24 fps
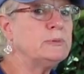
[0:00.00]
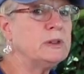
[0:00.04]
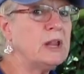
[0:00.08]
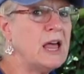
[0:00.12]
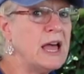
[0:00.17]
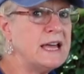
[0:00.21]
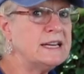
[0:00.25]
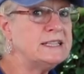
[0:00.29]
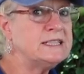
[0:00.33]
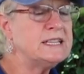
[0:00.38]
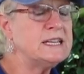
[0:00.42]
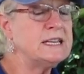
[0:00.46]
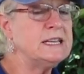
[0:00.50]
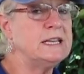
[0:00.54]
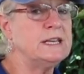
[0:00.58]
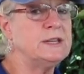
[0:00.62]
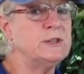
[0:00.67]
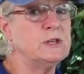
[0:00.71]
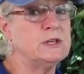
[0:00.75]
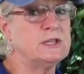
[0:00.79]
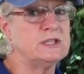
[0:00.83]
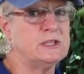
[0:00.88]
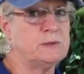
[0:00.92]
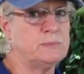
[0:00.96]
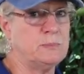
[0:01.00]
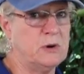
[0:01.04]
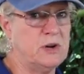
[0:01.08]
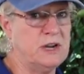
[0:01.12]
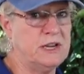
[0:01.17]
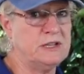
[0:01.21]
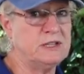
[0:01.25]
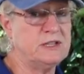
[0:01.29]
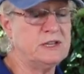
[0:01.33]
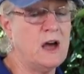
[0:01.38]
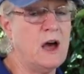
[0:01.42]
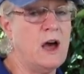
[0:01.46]
planting in the
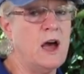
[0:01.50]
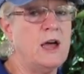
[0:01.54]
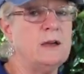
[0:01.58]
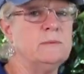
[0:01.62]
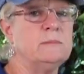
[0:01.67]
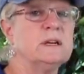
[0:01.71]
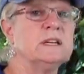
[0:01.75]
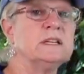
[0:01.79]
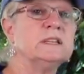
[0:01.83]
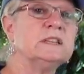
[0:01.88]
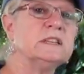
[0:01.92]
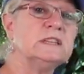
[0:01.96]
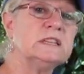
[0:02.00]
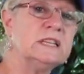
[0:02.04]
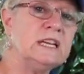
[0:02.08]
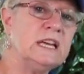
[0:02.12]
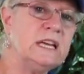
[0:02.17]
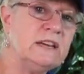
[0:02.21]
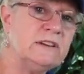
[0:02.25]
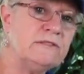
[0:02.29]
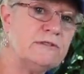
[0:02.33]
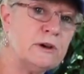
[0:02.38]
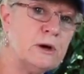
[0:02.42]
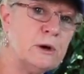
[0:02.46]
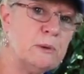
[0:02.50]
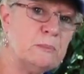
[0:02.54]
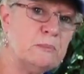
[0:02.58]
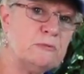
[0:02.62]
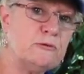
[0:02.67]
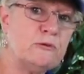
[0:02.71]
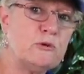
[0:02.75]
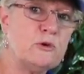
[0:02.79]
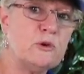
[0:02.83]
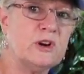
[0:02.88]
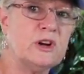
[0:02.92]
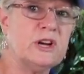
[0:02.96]
springtime, leave them
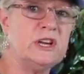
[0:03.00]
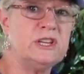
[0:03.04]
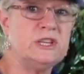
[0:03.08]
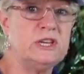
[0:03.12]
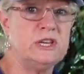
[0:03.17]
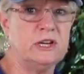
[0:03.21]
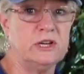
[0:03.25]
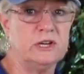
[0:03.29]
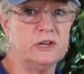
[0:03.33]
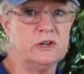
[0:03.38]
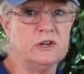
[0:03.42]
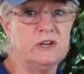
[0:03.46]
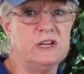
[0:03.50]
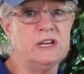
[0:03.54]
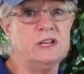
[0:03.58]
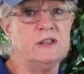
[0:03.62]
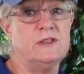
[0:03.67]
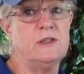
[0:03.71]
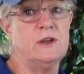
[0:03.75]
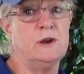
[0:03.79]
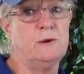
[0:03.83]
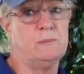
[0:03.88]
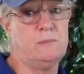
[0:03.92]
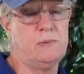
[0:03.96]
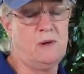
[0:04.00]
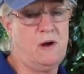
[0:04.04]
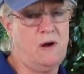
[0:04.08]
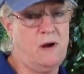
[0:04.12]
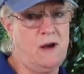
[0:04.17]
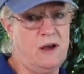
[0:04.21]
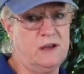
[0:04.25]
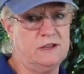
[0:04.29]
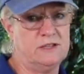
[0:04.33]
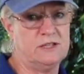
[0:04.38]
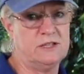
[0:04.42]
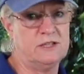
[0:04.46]
for a year in their
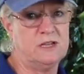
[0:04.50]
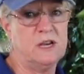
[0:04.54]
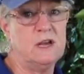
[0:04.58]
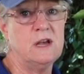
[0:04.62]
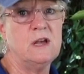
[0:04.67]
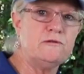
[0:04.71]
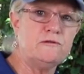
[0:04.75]
pot.